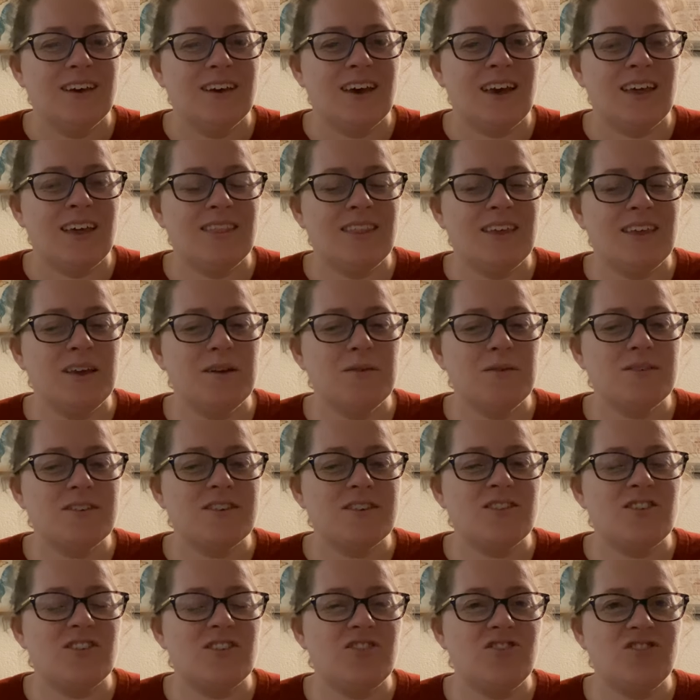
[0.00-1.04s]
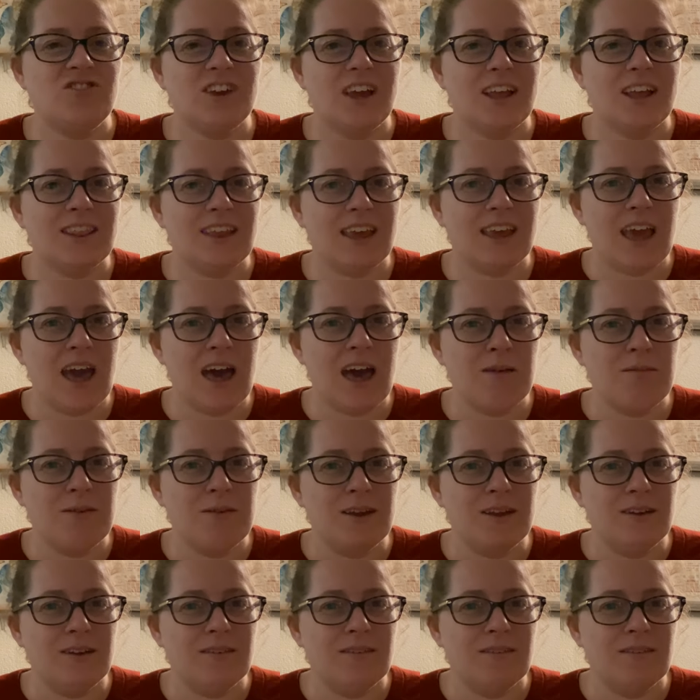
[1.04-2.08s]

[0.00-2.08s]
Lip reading: I think it was Stitching at the Cabin.